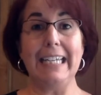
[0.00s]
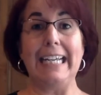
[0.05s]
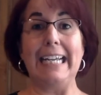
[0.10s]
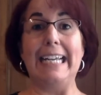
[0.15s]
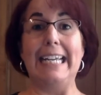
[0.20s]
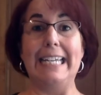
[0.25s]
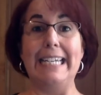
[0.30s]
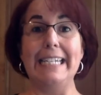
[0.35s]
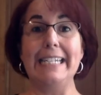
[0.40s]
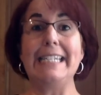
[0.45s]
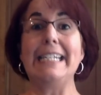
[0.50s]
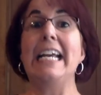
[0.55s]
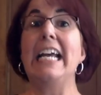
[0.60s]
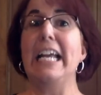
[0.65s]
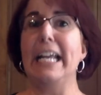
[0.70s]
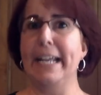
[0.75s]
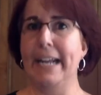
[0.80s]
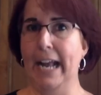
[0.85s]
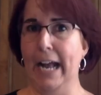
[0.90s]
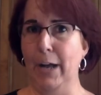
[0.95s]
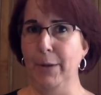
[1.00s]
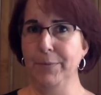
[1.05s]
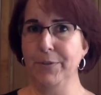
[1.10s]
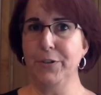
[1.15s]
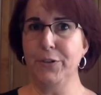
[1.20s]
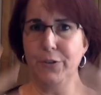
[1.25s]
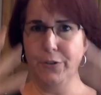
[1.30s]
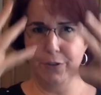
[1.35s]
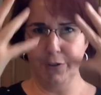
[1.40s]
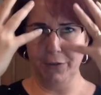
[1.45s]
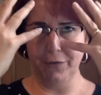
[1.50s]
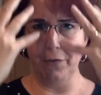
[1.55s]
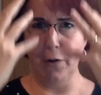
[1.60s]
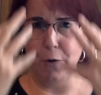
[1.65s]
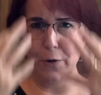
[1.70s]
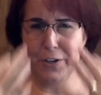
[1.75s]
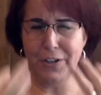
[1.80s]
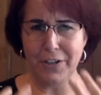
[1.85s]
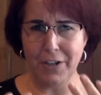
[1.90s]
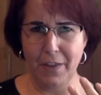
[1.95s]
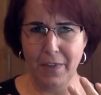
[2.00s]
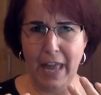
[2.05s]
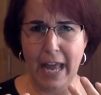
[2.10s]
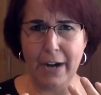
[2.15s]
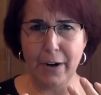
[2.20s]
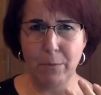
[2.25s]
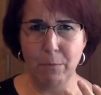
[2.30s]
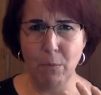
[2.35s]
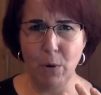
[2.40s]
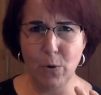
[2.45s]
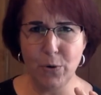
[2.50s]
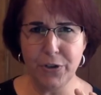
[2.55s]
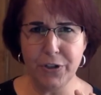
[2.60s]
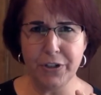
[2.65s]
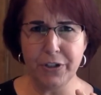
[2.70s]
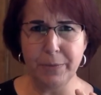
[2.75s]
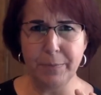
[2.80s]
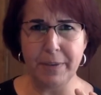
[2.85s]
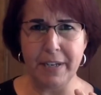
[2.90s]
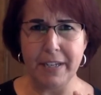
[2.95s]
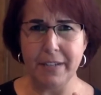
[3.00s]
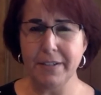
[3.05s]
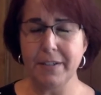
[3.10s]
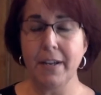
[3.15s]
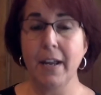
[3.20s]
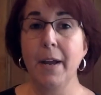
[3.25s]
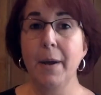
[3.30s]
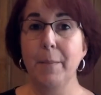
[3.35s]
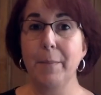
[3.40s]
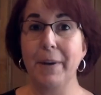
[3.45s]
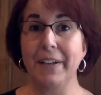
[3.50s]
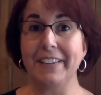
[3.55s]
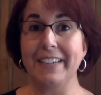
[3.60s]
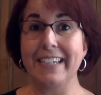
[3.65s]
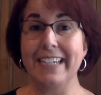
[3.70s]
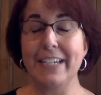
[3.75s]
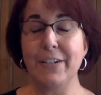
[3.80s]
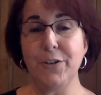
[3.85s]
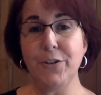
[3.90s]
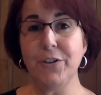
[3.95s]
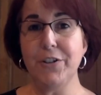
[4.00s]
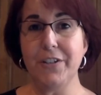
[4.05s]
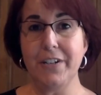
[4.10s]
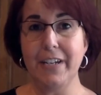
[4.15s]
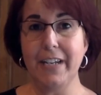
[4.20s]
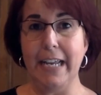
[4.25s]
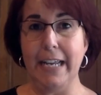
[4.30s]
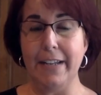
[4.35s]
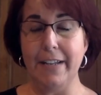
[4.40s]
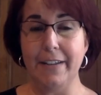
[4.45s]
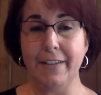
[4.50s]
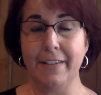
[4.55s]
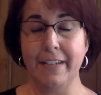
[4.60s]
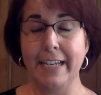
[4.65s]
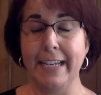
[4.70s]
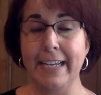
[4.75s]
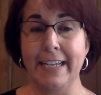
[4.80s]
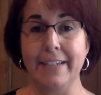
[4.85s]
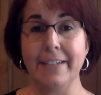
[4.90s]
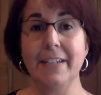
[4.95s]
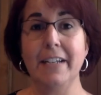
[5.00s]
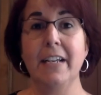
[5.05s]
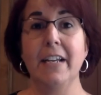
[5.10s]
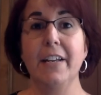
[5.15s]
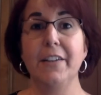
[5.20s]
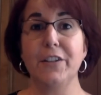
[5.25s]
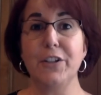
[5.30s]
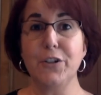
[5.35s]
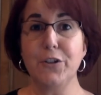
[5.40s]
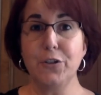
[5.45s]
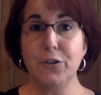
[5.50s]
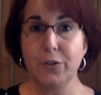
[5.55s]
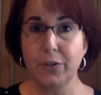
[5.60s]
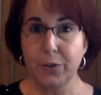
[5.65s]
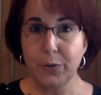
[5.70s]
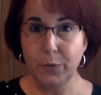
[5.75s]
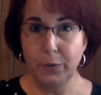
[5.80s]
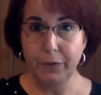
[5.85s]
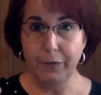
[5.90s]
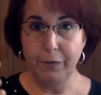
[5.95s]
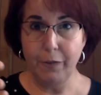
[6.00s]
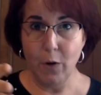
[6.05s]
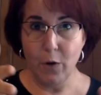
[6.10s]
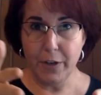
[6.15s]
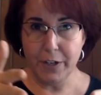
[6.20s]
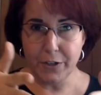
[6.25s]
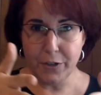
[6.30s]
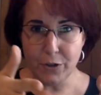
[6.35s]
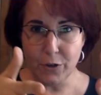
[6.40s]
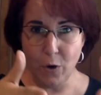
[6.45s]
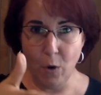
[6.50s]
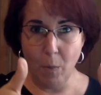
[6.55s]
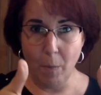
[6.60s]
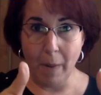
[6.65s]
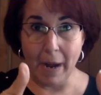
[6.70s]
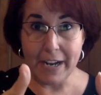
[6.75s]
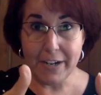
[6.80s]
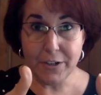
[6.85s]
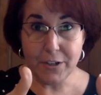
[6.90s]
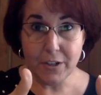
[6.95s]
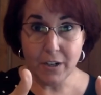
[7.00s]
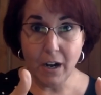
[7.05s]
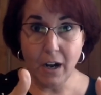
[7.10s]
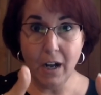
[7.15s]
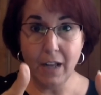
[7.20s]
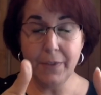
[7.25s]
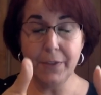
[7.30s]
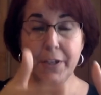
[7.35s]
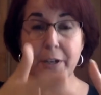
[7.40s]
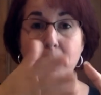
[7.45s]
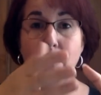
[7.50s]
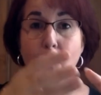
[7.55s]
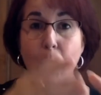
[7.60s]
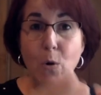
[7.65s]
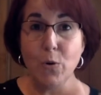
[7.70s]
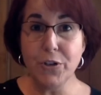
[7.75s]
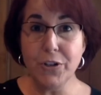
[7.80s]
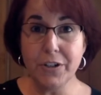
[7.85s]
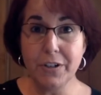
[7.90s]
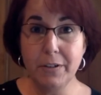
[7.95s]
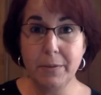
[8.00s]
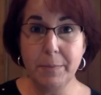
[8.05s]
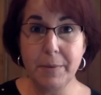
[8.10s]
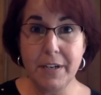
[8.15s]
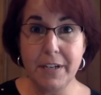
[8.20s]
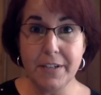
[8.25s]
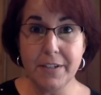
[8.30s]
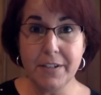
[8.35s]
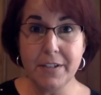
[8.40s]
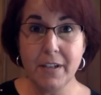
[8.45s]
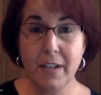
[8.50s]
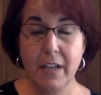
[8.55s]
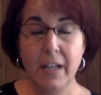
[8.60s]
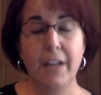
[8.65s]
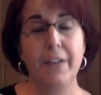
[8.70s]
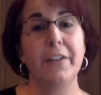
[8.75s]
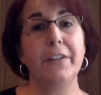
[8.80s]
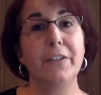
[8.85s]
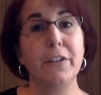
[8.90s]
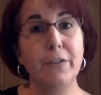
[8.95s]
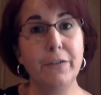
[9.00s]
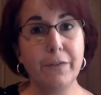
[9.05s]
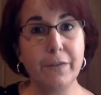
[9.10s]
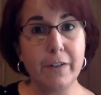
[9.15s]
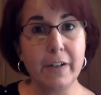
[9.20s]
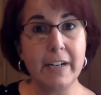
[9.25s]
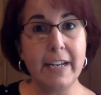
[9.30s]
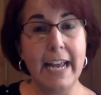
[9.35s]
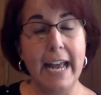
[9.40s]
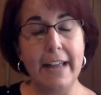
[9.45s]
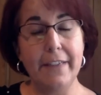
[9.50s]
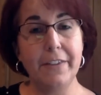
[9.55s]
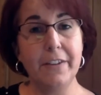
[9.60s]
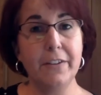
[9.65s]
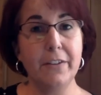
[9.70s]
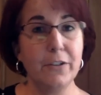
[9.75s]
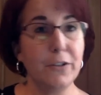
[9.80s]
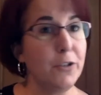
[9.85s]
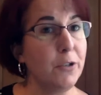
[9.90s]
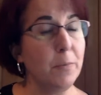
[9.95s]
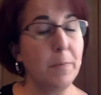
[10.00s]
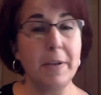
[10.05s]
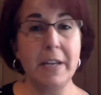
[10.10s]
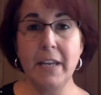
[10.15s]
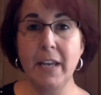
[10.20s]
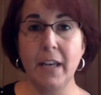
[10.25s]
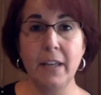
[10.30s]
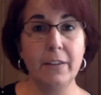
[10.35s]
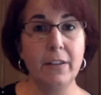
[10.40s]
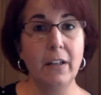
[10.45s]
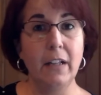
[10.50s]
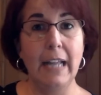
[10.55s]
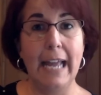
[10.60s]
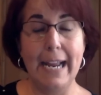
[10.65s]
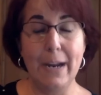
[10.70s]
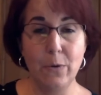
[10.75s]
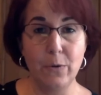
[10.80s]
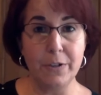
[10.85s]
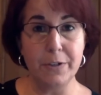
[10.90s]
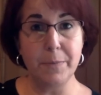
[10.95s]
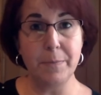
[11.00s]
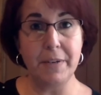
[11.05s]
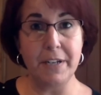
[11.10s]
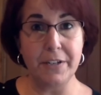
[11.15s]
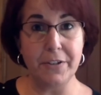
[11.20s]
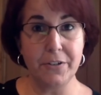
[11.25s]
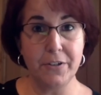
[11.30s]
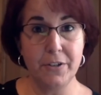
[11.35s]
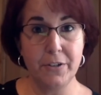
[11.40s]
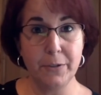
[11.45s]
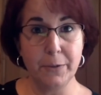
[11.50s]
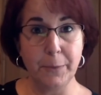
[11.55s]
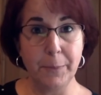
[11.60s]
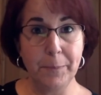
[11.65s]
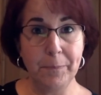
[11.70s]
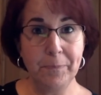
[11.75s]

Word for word: is it helps students focus on that emotional piece. But the interesting thing is, the students will focus so much on the emotional piece that they'll forget that they're speaking the language piece too.